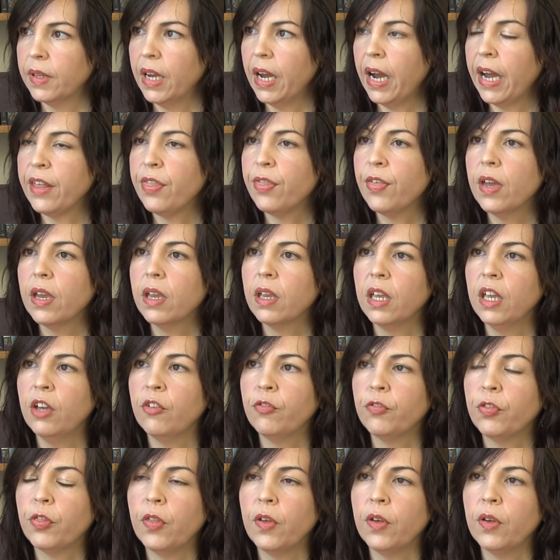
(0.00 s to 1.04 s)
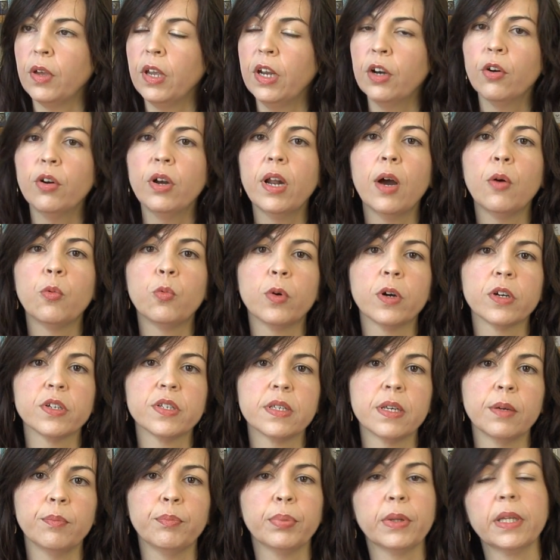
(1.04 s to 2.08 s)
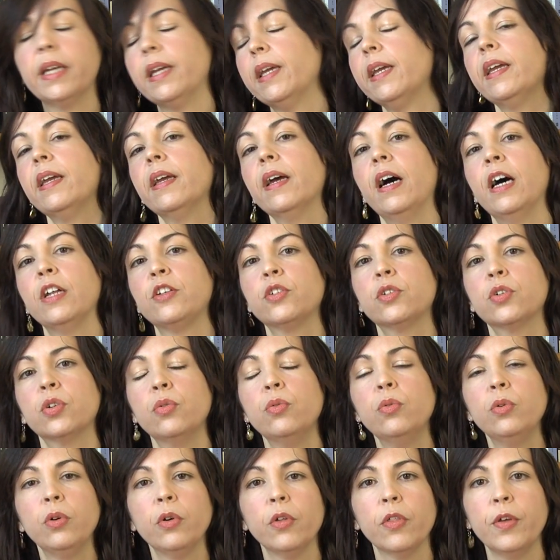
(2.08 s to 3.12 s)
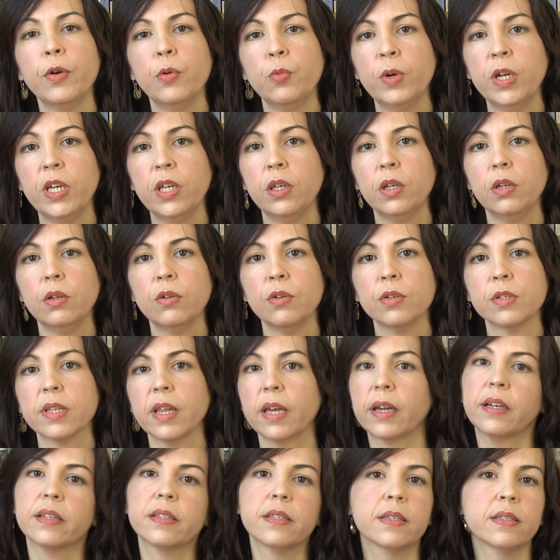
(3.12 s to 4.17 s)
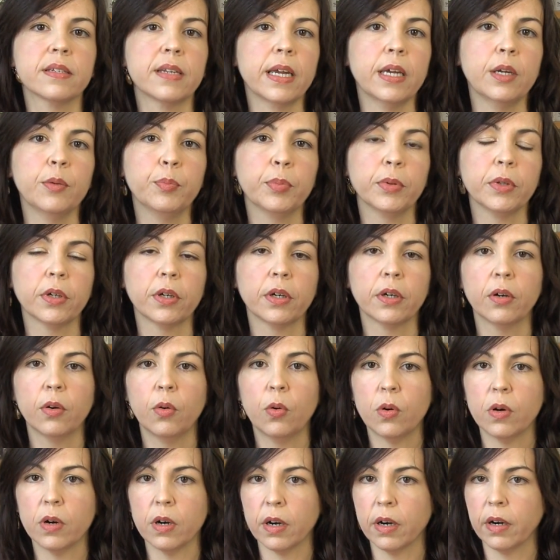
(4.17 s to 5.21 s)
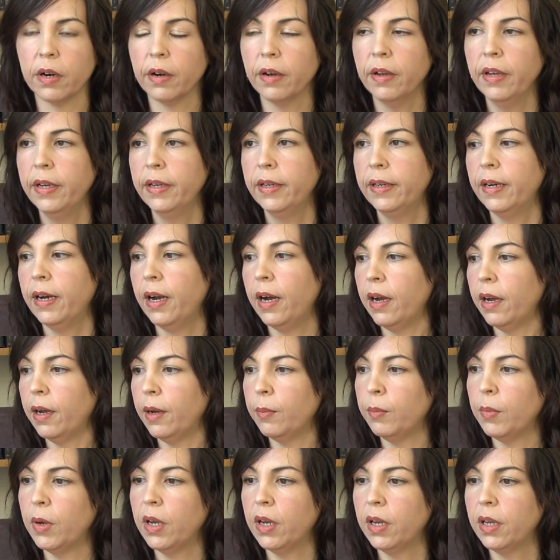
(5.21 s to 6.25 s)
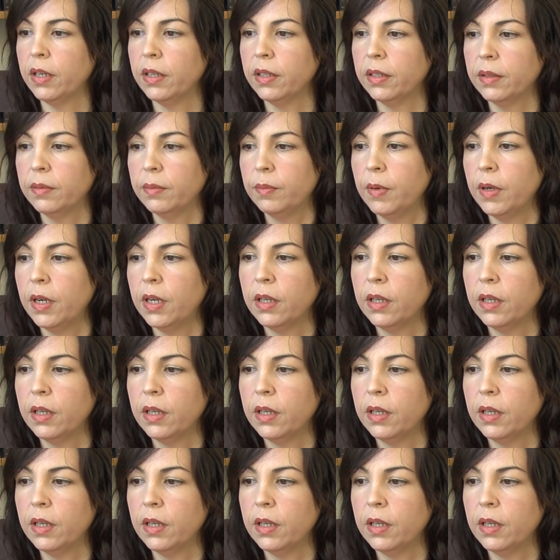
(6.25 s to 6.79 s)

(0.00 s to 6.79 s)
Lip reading: I think if the internet were simply a tool that we use, like a stapler or a